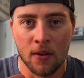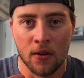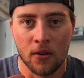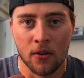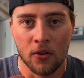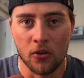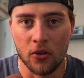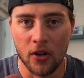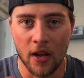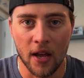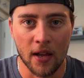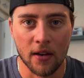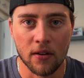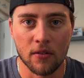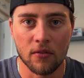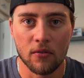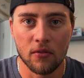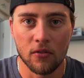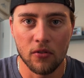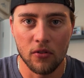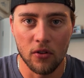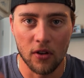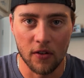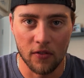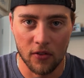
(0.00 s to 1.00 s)
You have
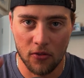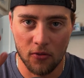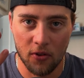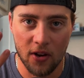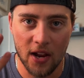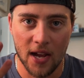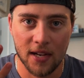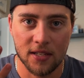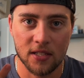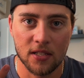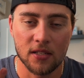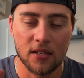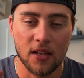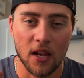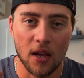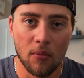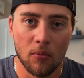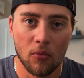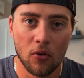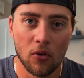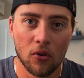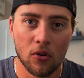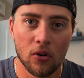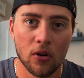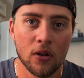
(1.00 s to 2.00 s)
a 3-axis
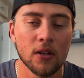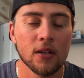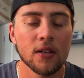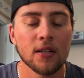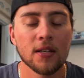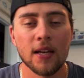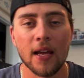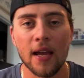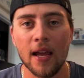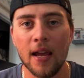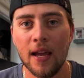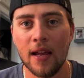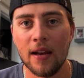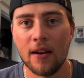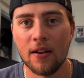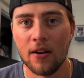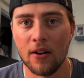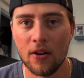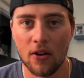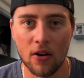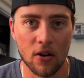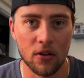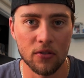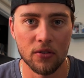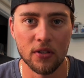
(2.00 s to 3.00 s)
gimbal, and
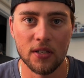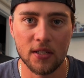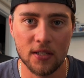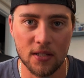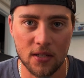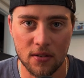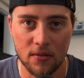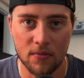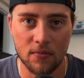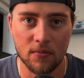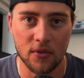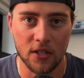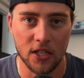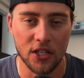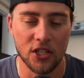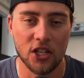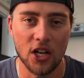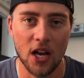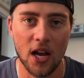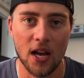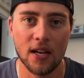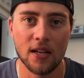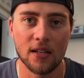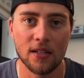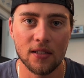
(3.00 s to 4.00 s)
on this
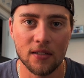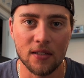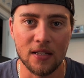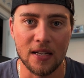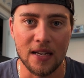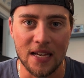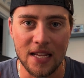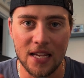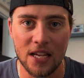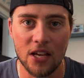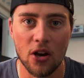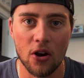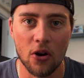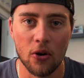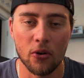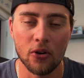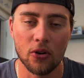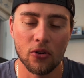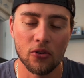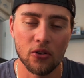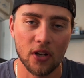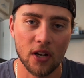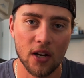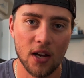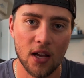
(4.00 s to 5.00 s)
DJI NEO, you're
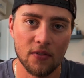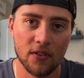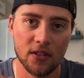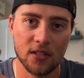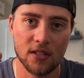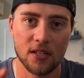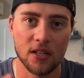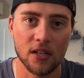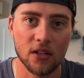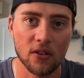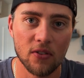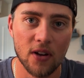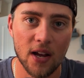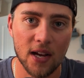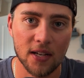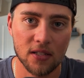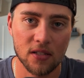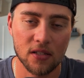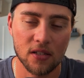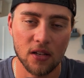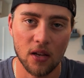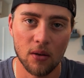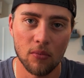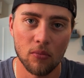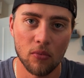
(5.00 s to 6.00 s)
only going to have a single
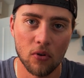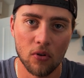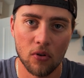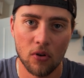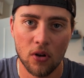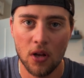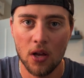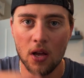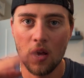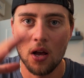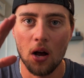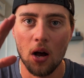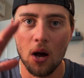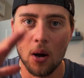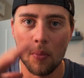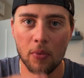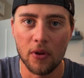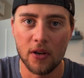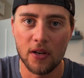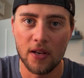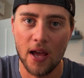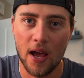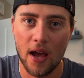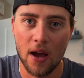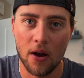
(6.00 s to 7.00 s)
axis gimbal, up
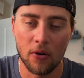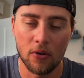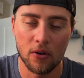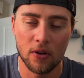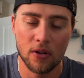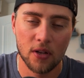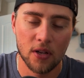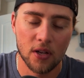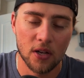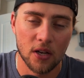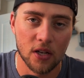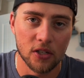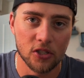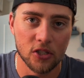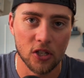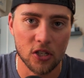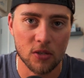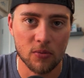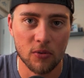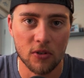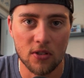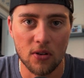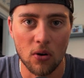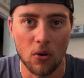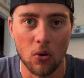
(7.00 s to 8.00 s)
and down
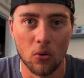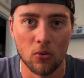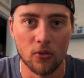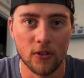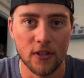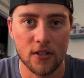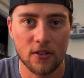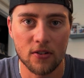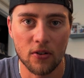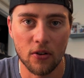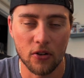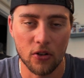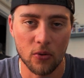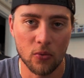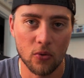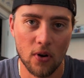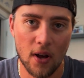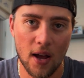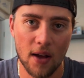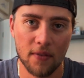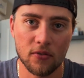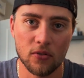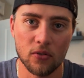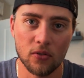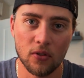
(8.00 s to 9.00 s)
adjustments only. So you will
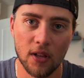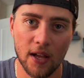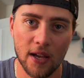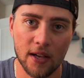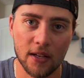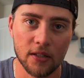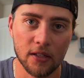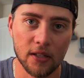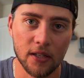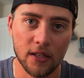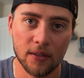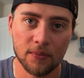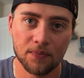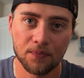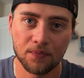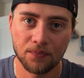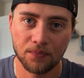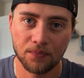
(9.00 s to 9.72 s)
have to likely